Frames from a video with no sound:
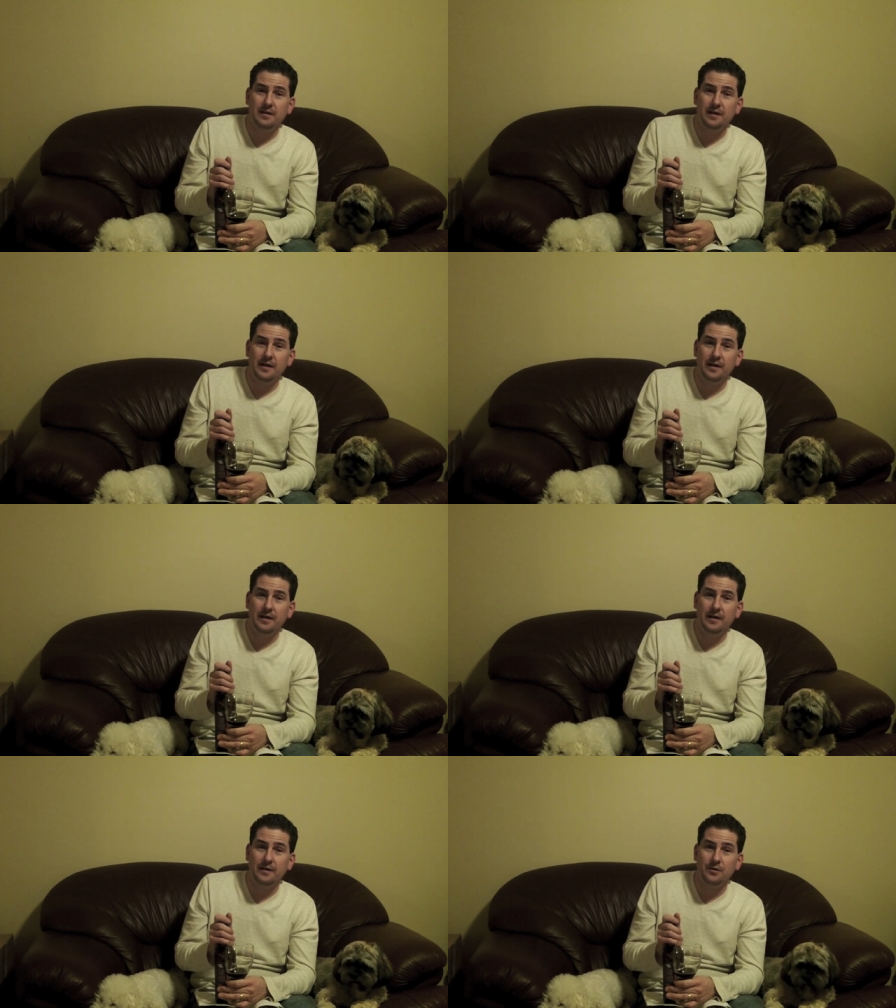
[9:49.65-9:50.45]

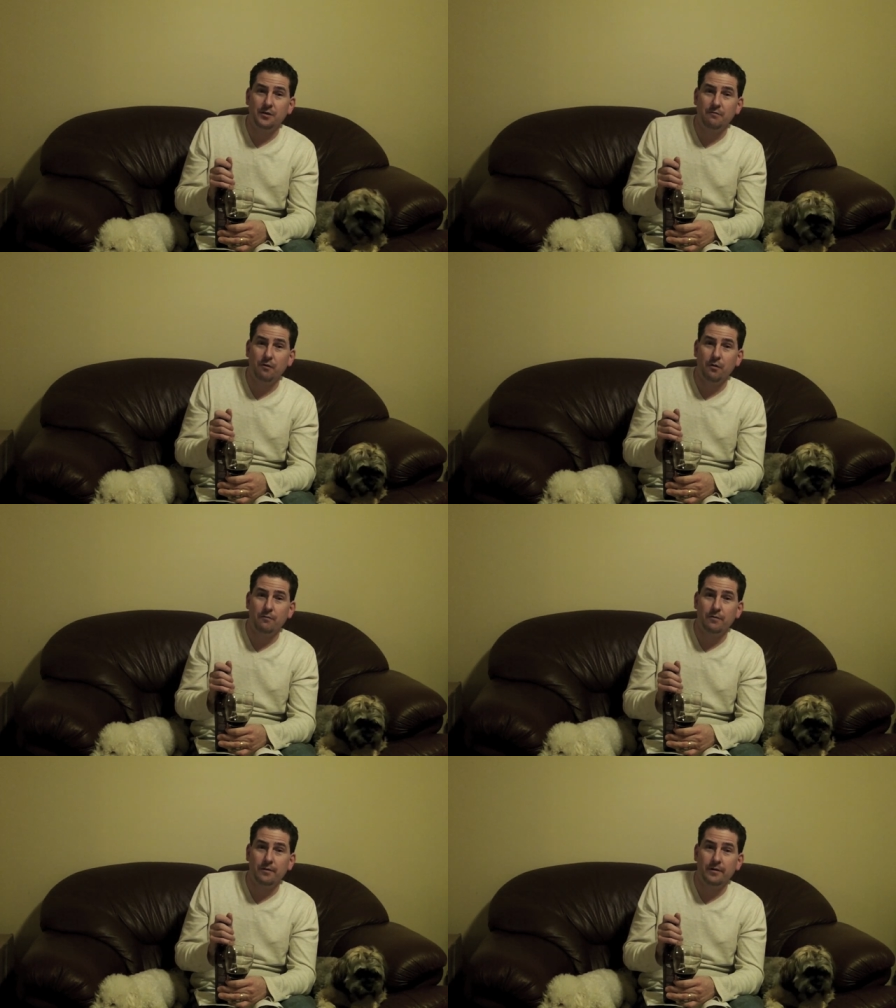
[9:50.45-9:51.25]
and you can
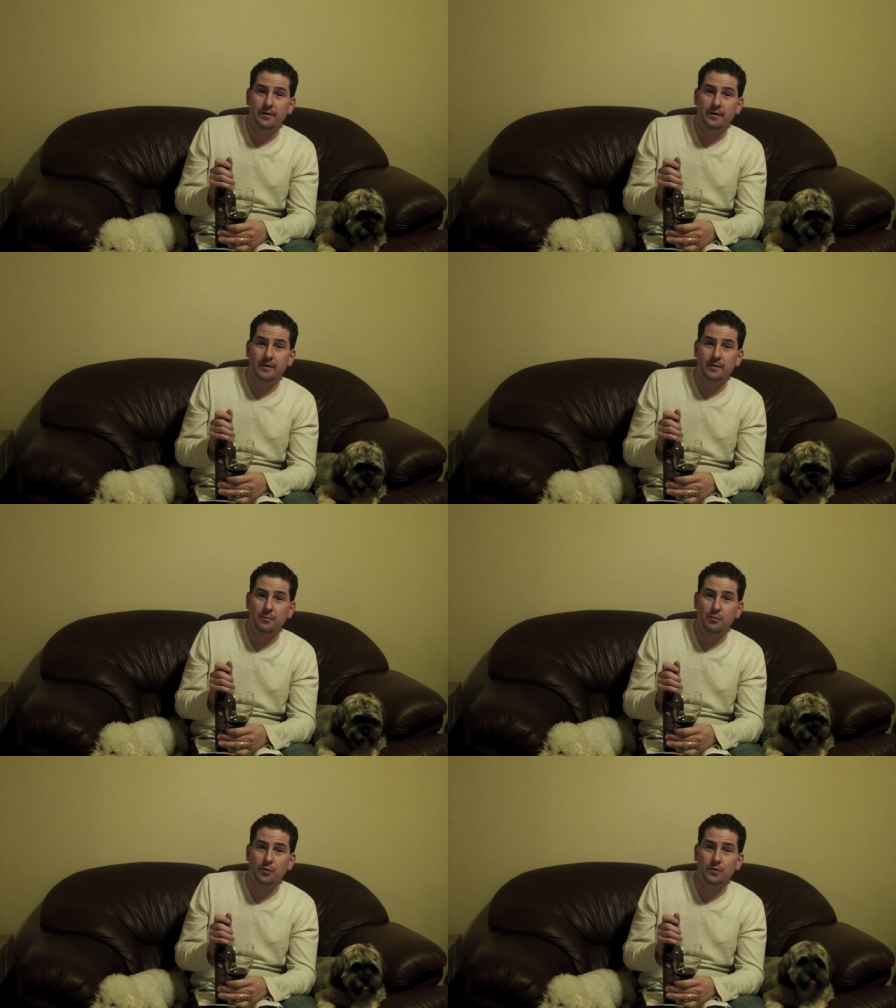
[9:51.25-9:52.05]
vote for their
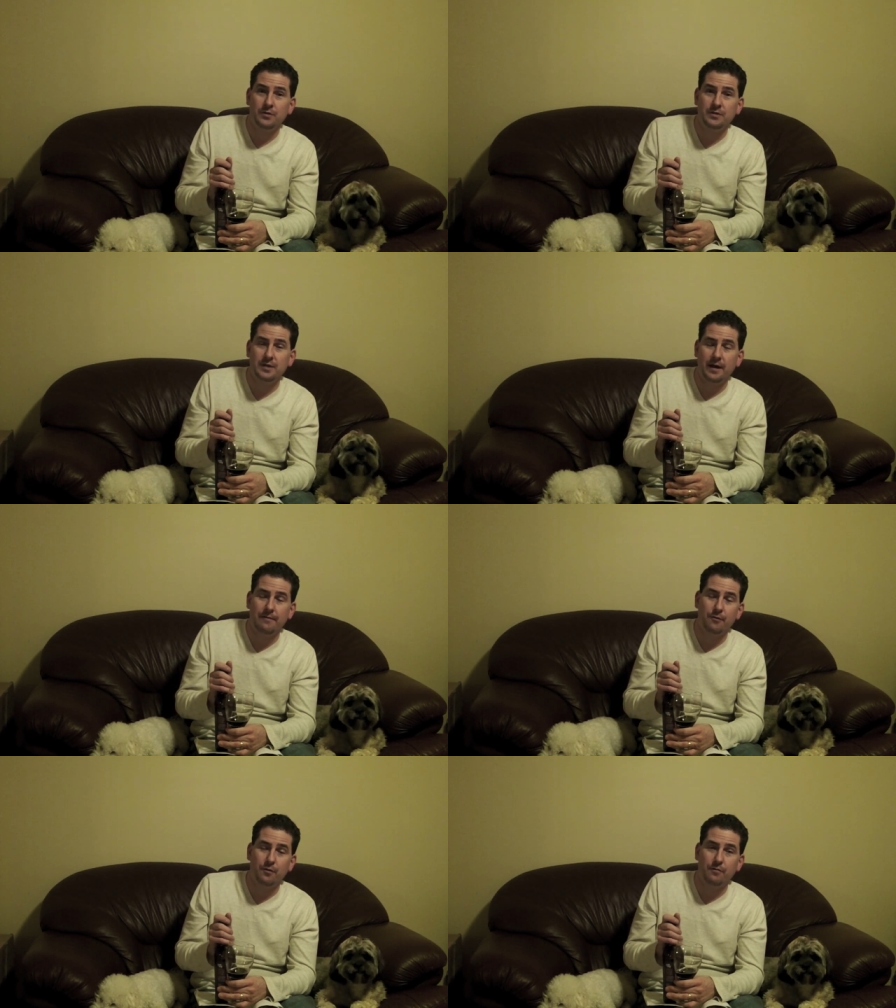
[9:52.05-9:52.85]
brewers, I
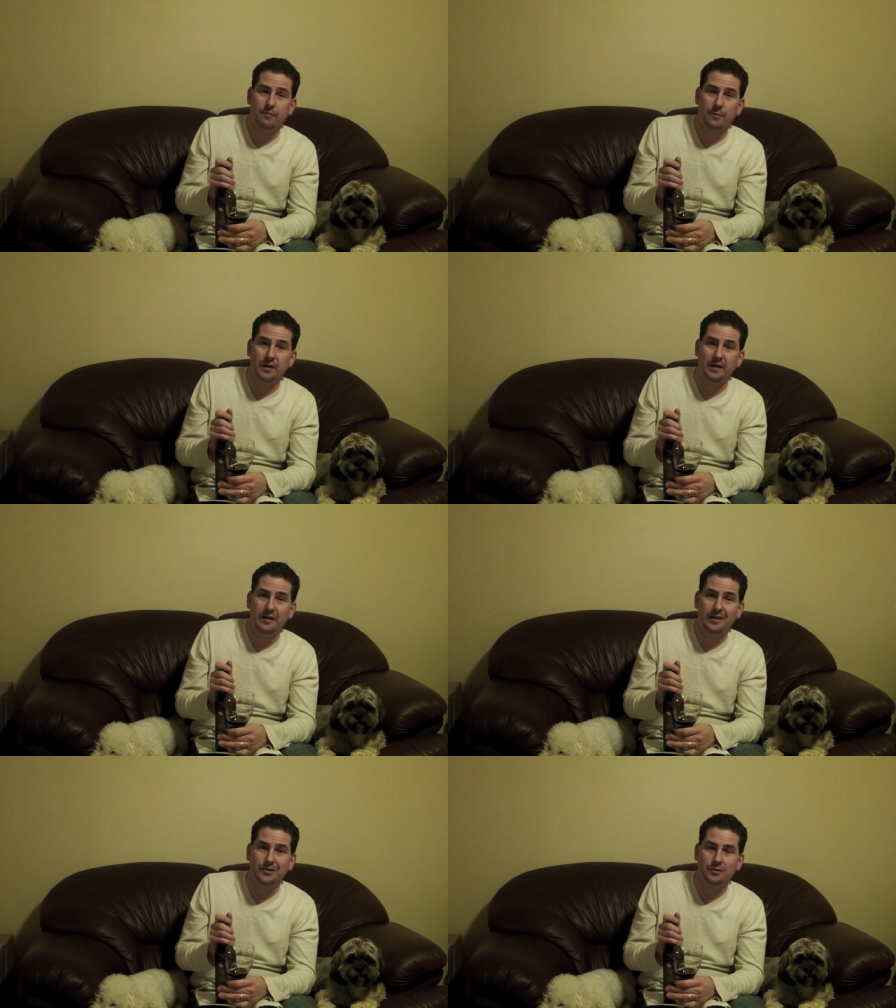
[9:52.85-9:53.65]
voted for Brown
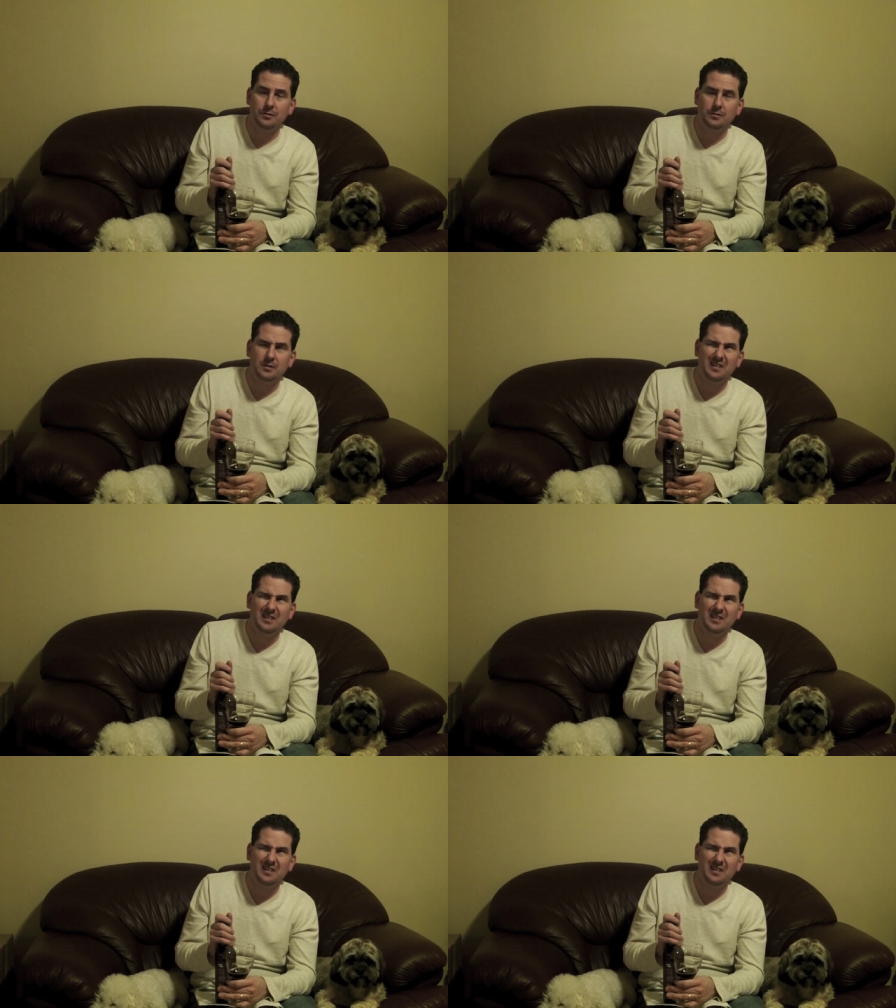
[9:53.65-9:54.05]
Angel.